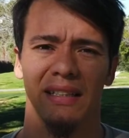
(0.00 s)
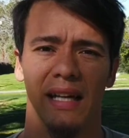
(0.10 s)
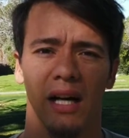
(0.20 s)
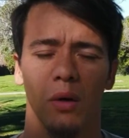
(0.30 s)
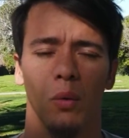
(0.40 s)

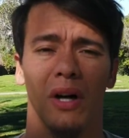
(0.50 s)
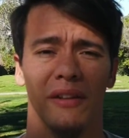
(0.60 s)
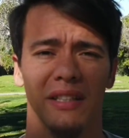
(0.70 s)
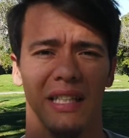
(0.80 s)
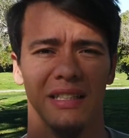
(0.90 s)
Now, while
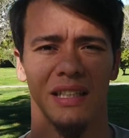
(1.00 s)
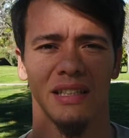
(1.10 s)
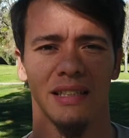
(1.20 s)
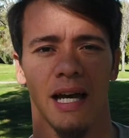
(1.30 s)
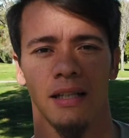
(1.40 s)
this isn't
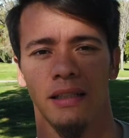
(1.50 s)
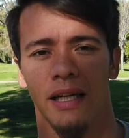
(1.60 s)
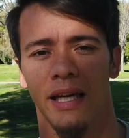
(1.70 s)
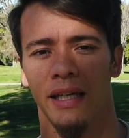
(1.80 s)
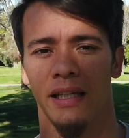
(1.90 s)
exactly
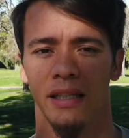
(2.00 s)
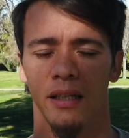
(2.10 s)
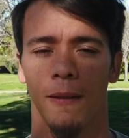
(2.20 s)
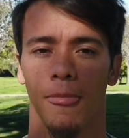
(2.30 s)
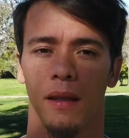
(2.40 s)
a
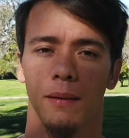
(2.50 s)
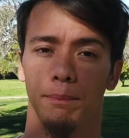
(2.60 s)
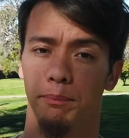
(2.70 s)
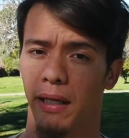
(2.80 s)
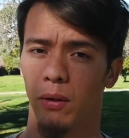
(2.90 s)

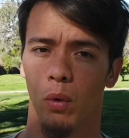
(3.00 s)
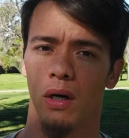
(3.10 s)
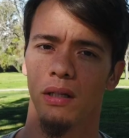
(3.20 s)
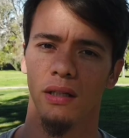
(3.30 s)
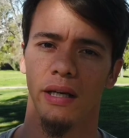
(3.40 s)
big
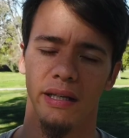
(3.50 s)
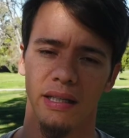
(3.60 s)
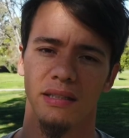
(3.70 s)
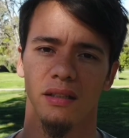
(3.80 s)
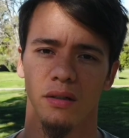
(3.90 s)
one, it
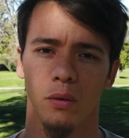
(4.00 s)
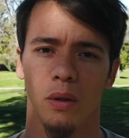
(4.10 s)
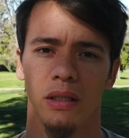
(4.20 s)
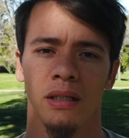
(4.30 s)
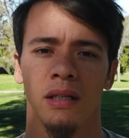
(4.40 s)
is a little
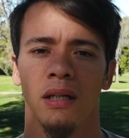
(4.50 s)
one